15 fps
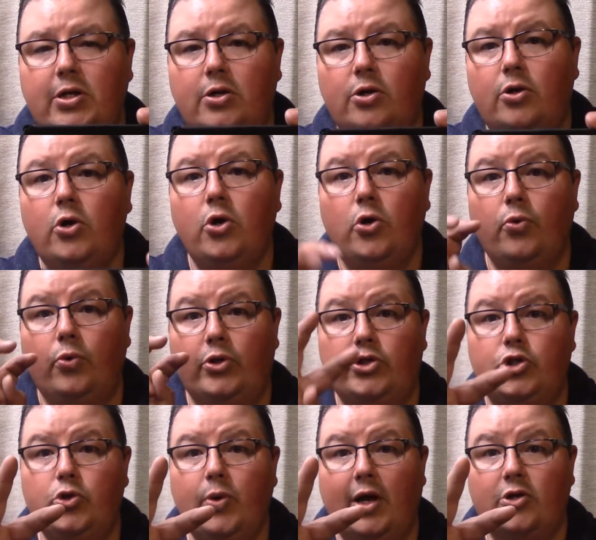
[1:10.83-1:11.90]
here with
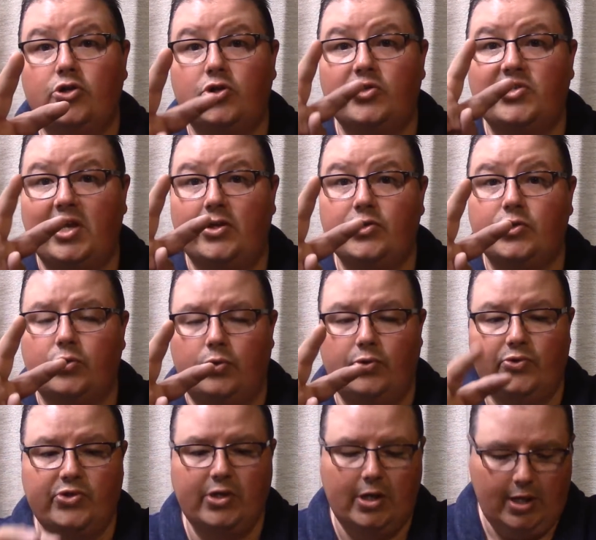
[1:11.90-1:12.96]
2 extra set
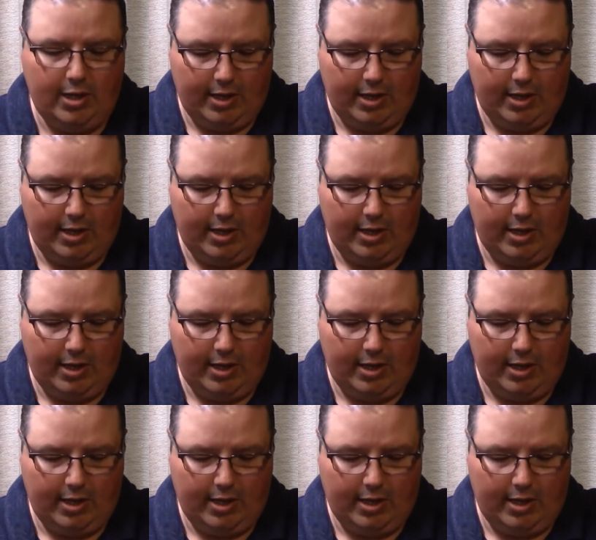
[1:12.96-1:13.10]
screws.